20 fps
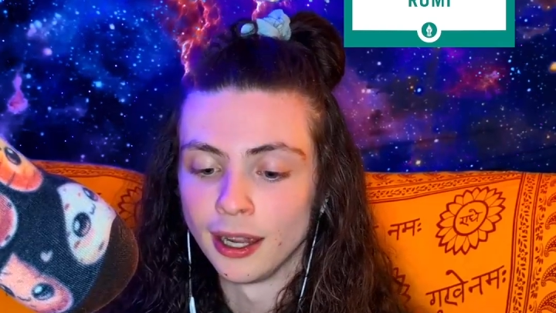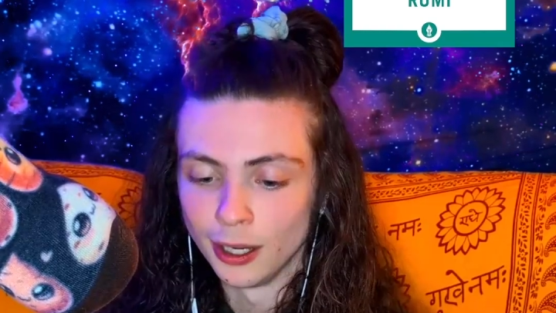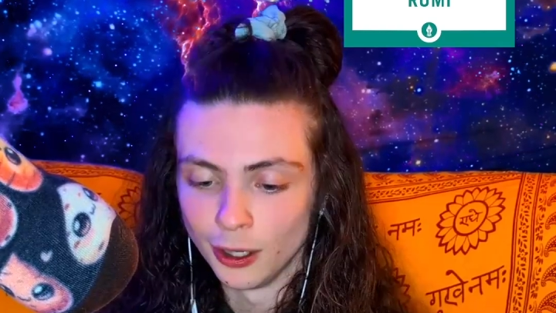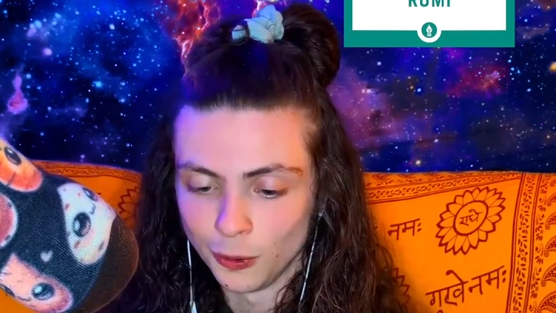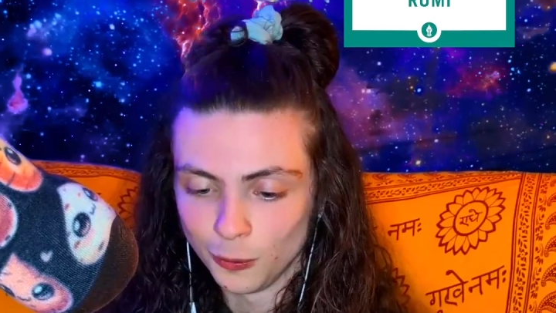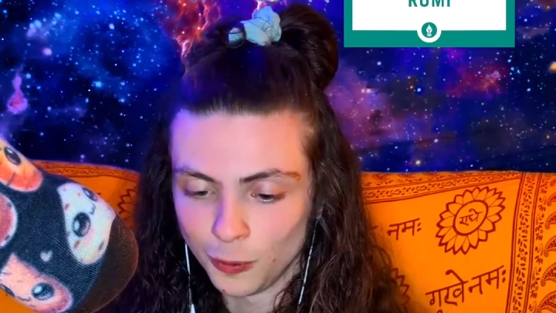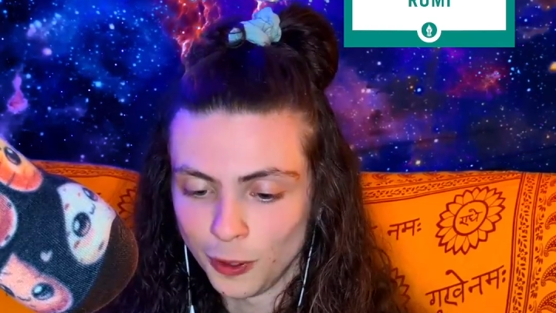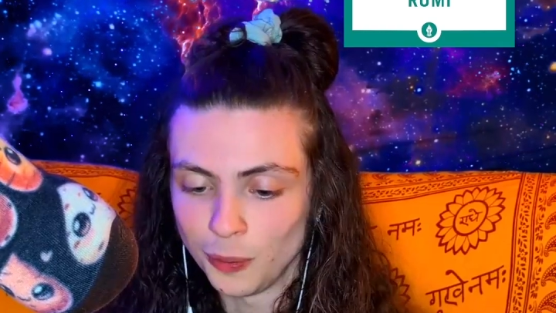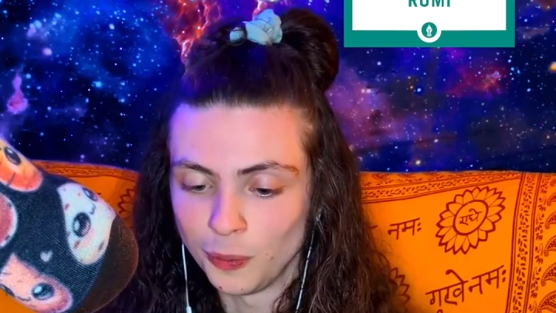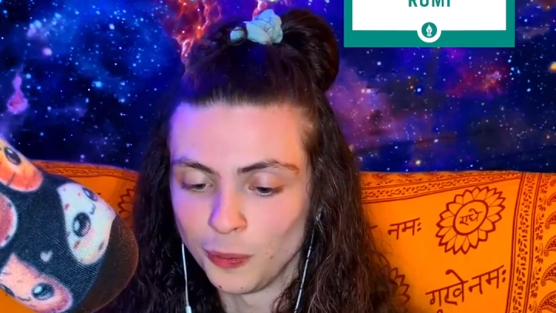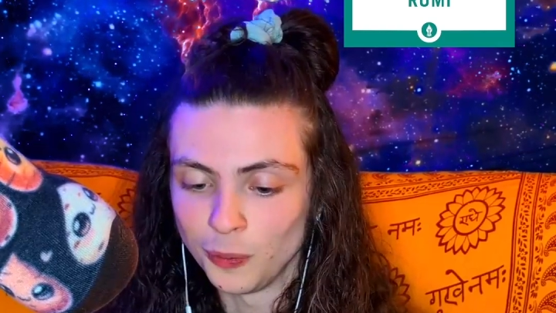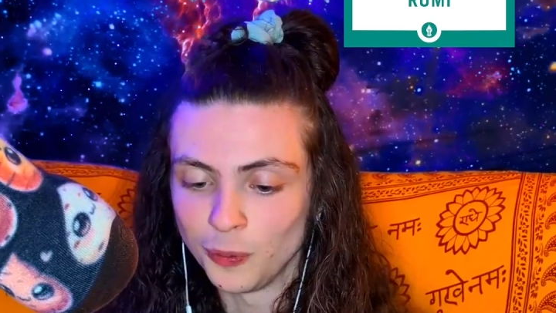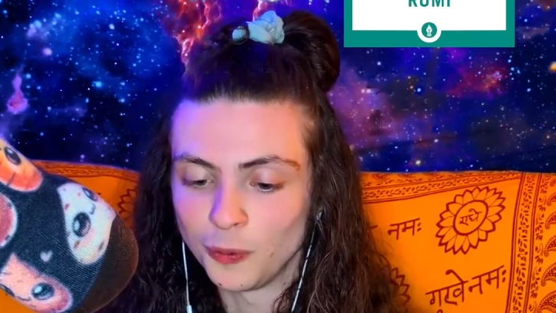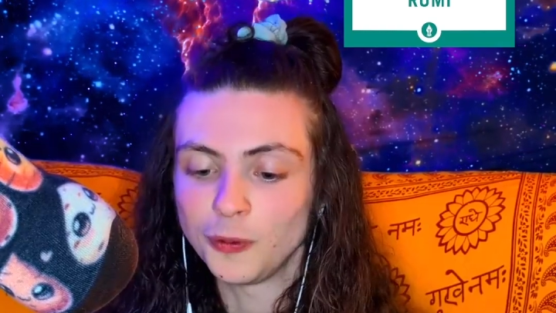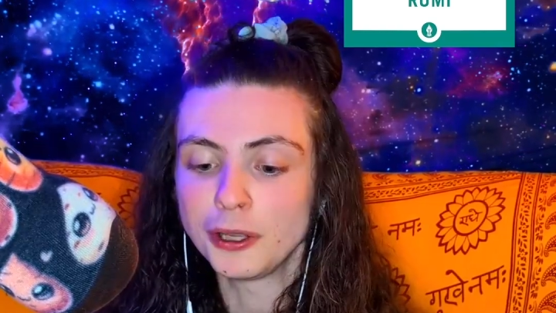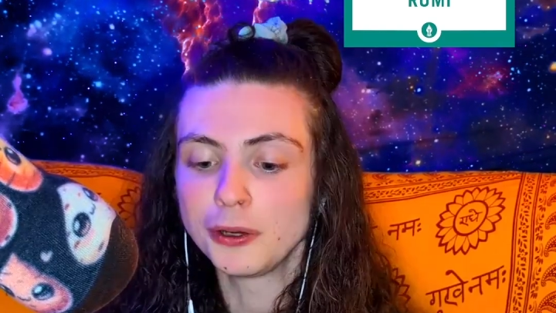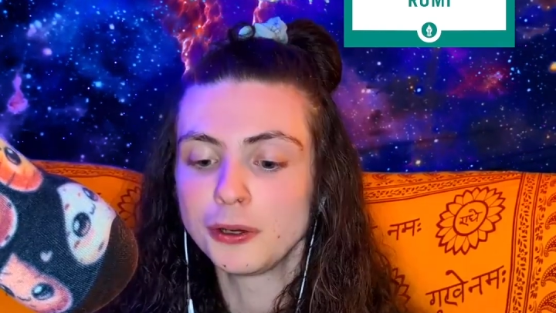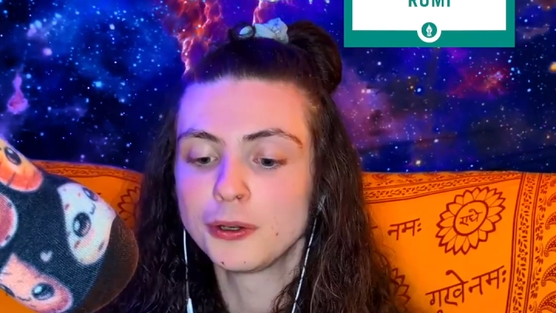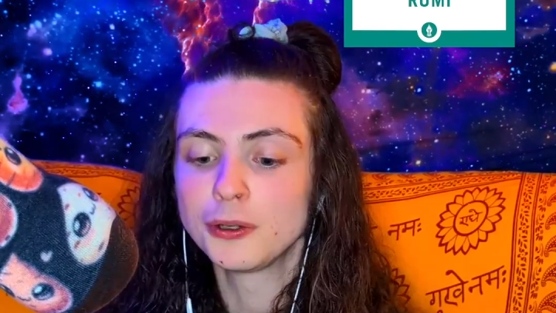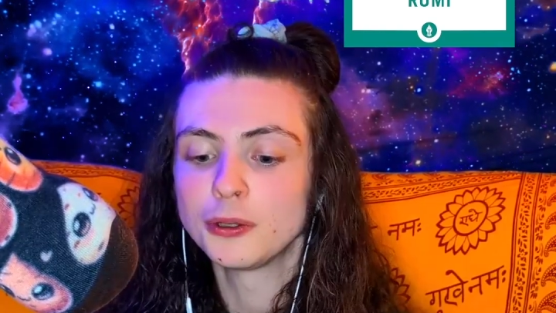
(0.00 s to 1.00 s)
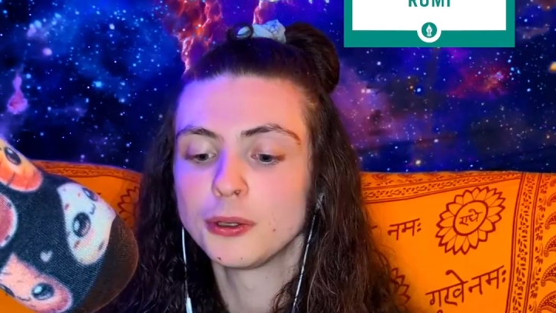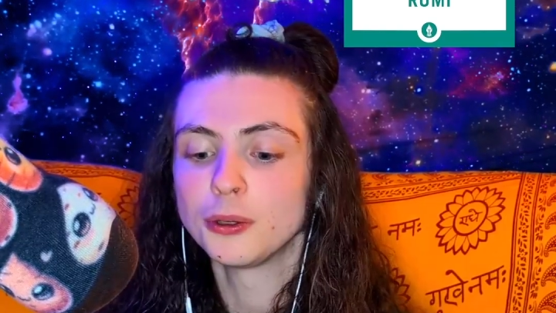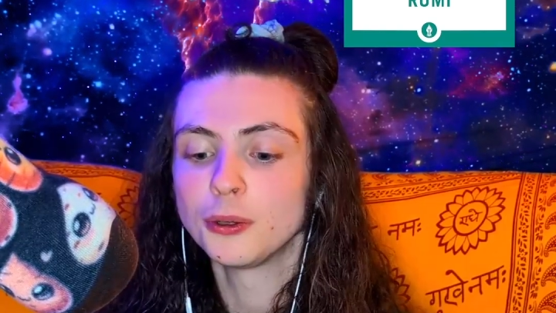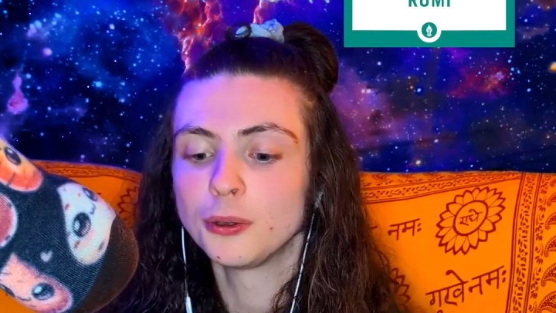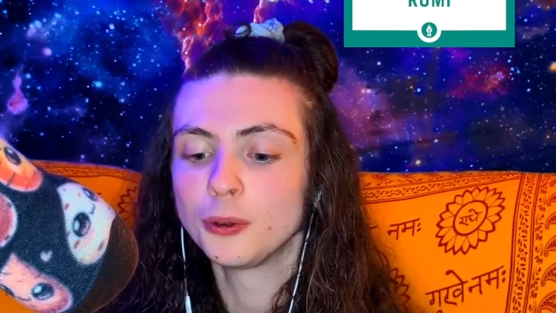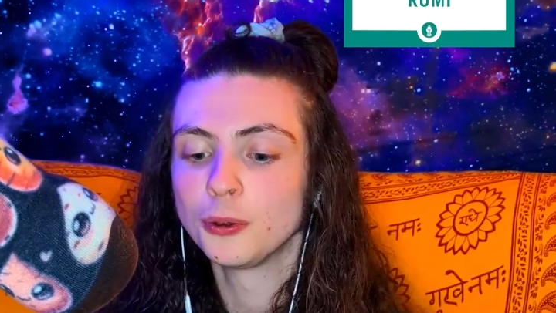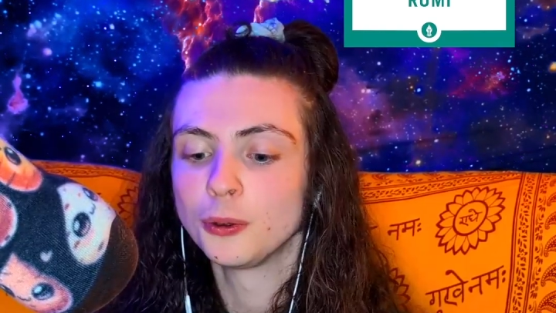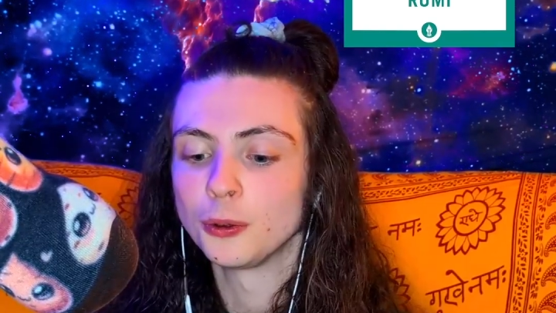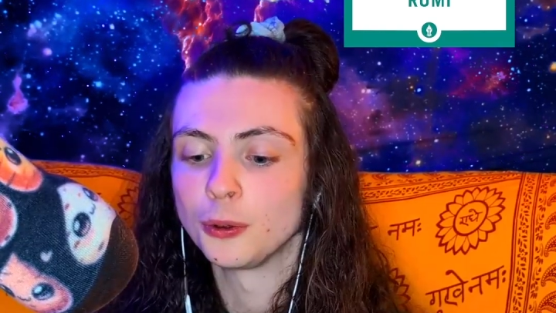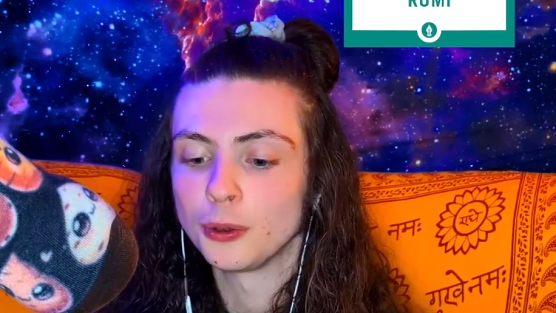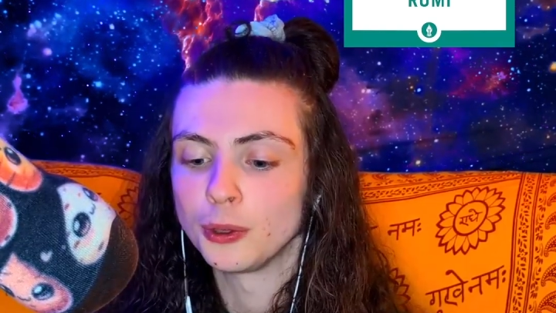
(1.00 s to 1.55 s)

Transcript: From fear too,